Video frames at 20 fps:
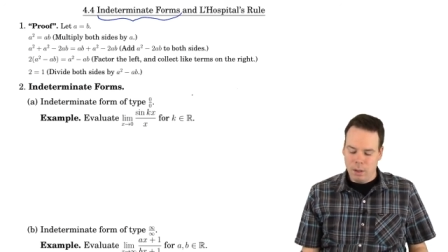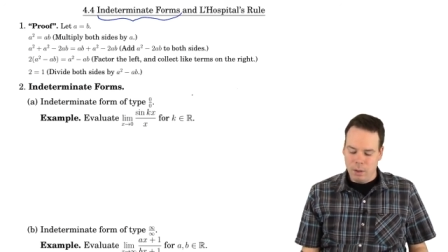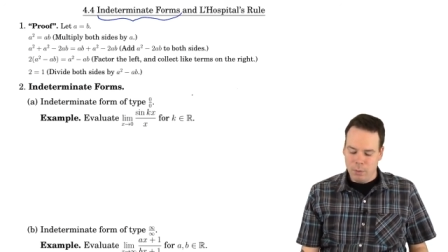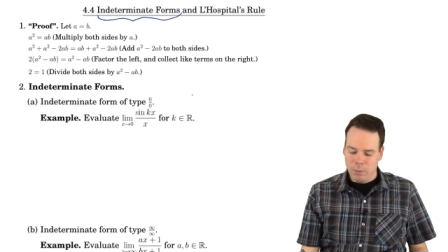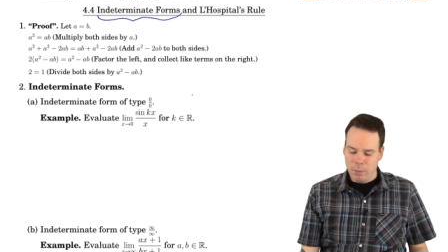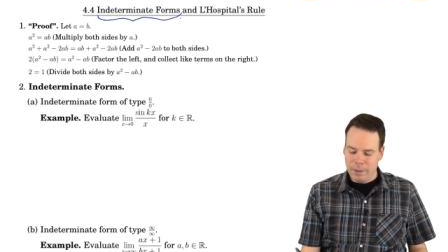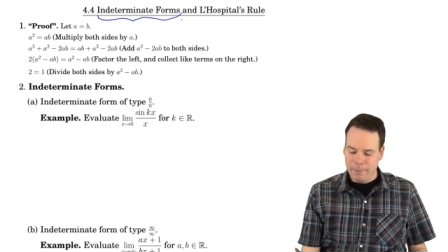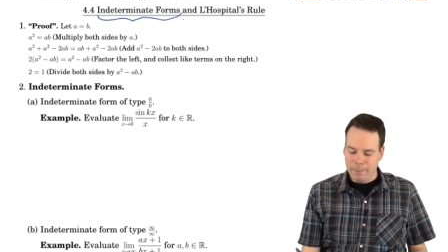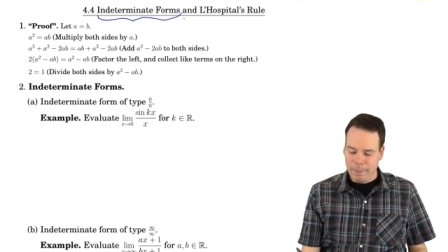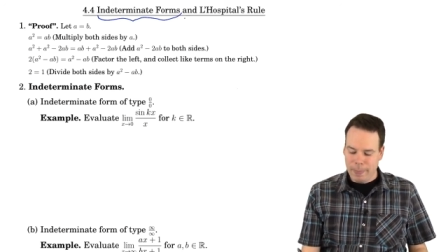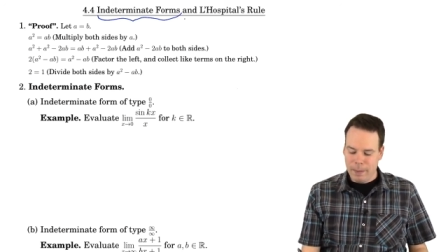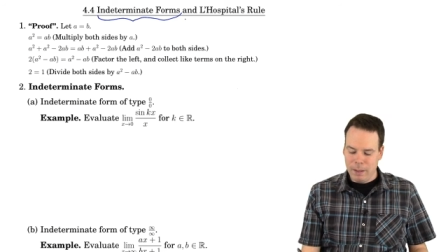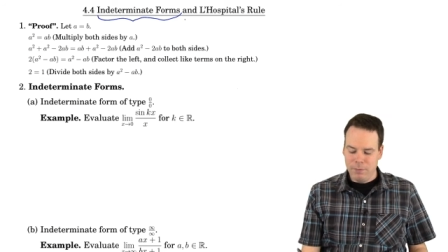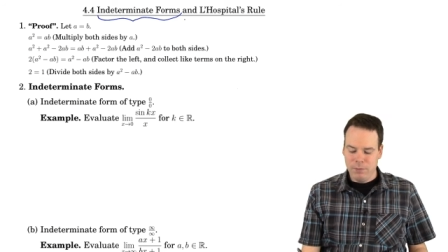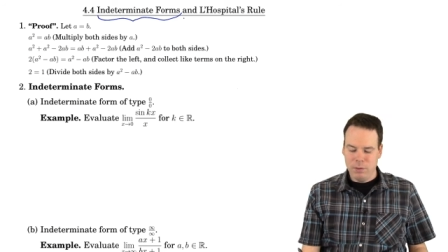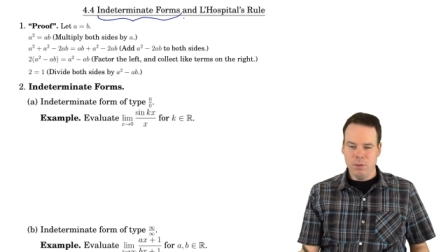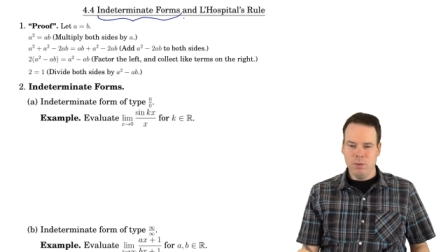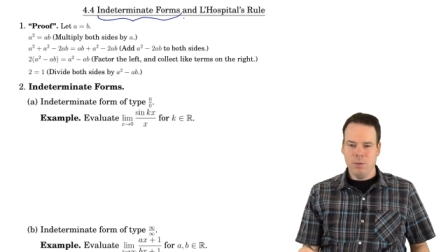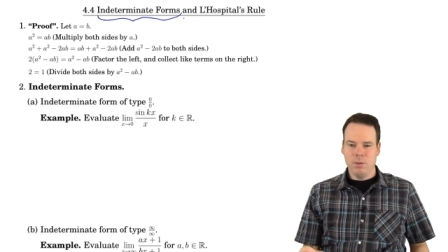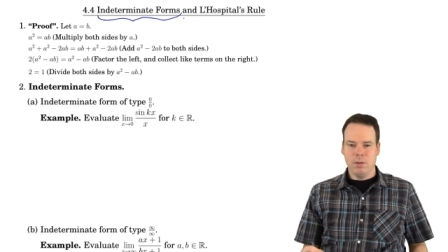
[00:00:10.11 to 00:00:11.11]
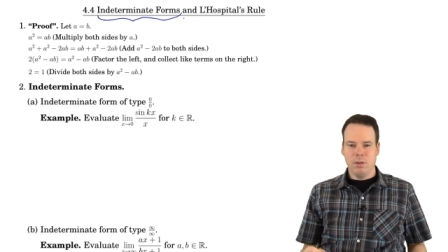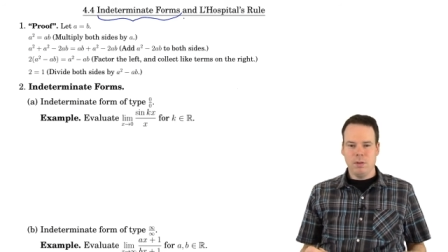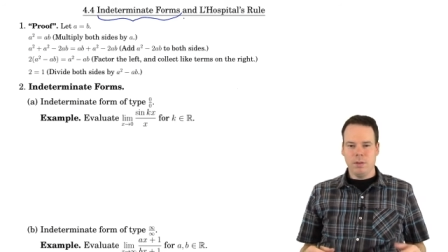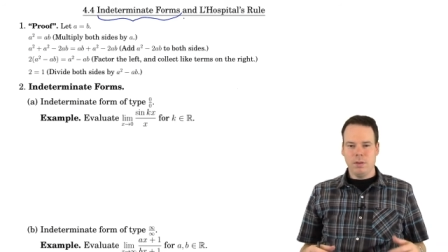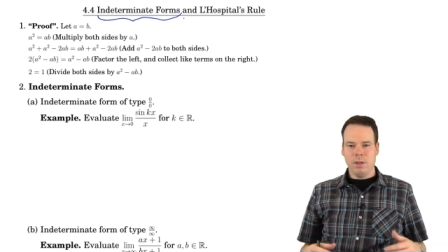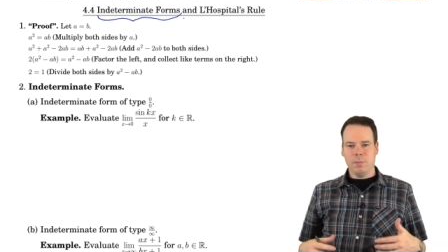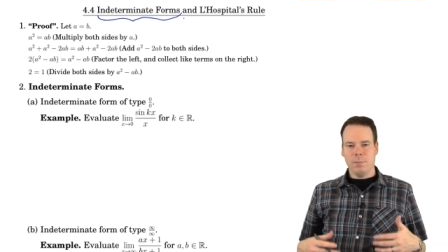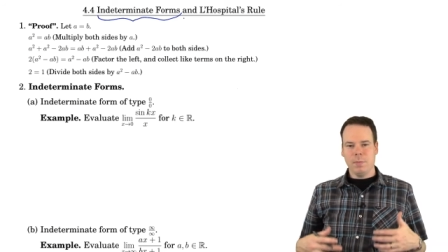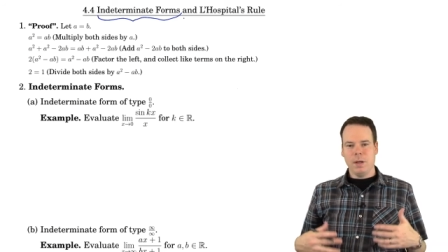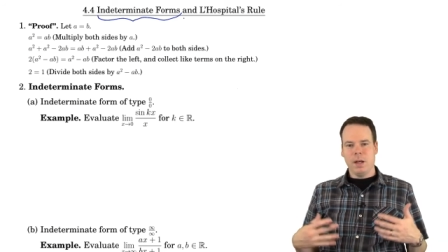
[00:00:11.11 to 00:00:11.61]
Well, if you
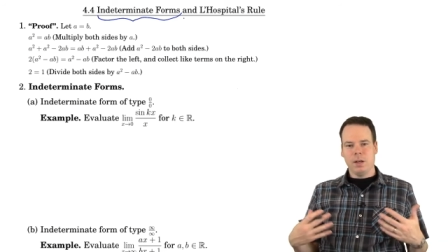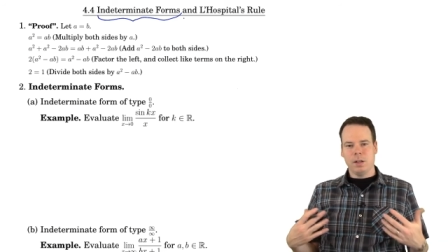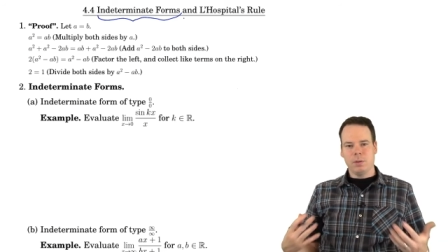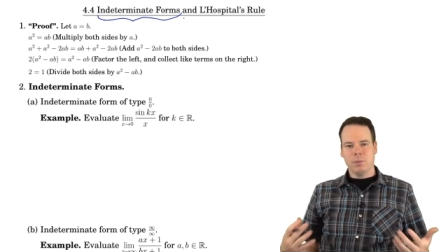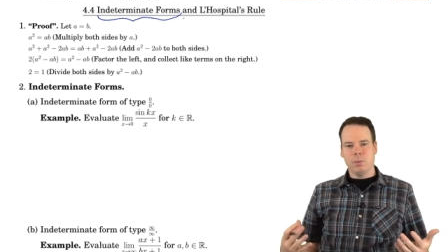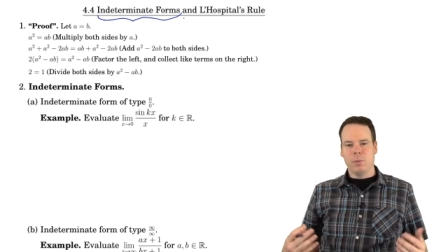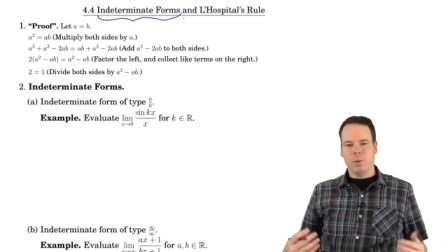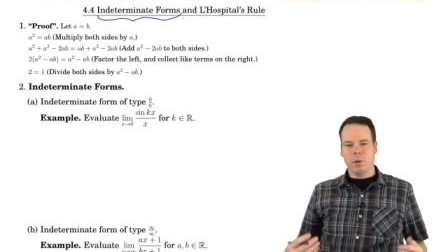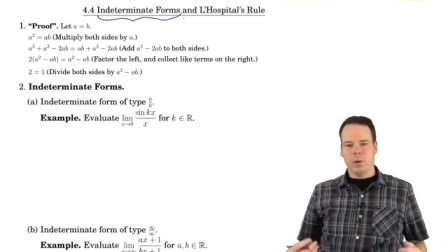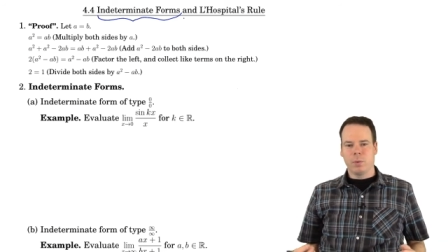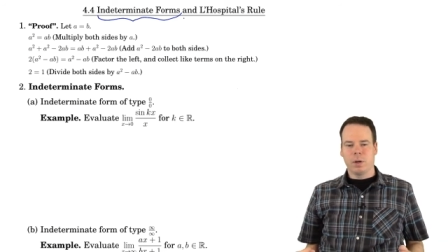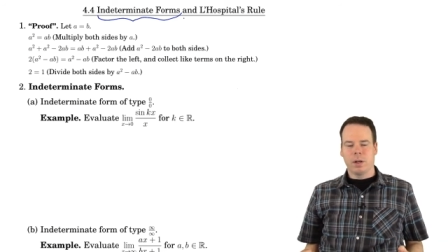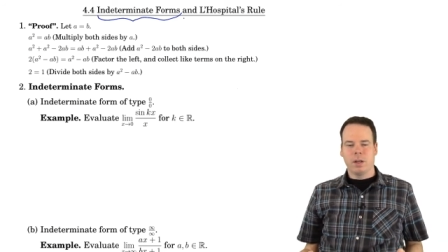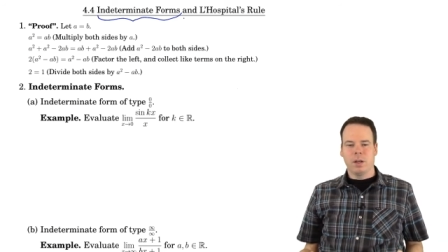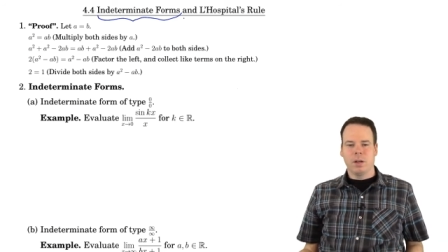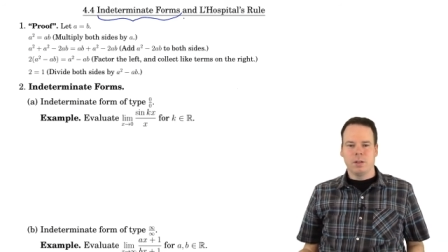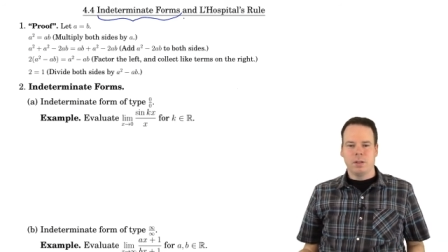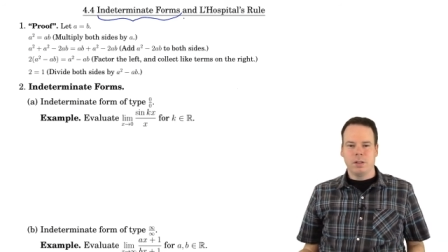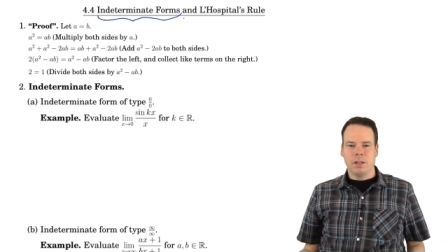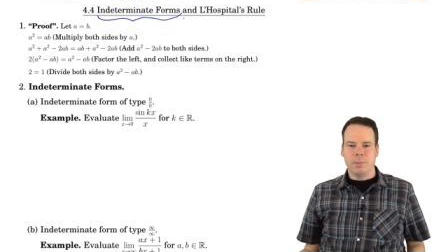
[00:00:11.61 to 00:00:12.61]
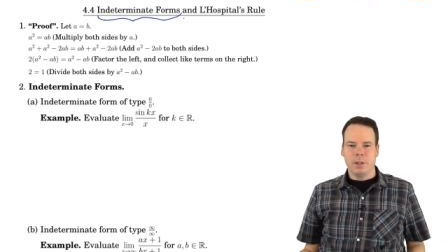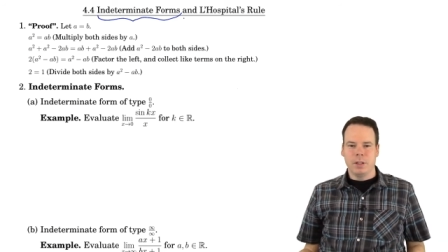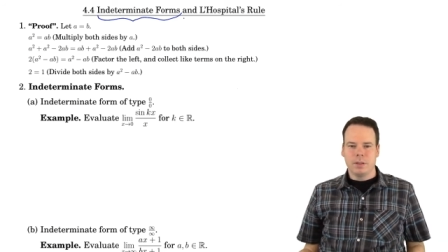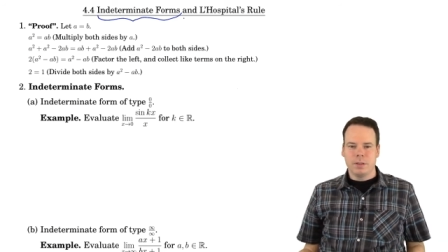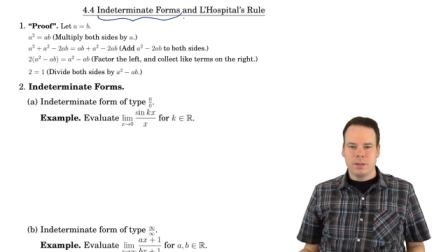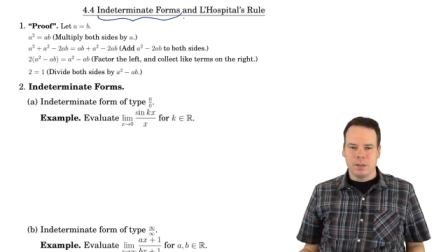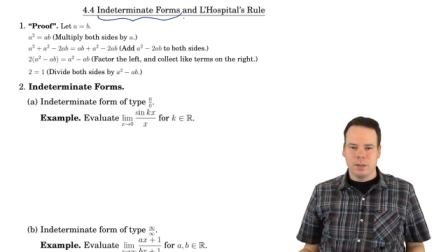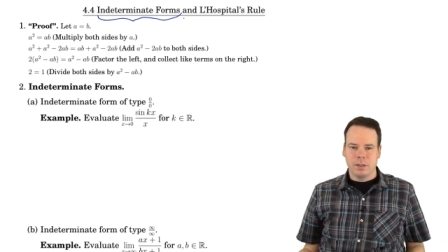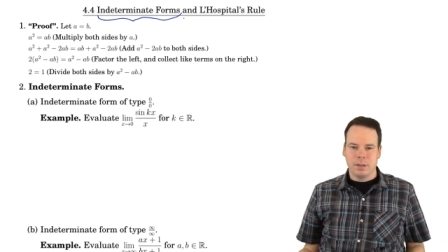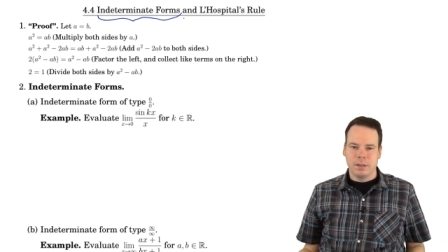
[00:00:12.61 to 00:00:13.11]
think back to when we were working on limits,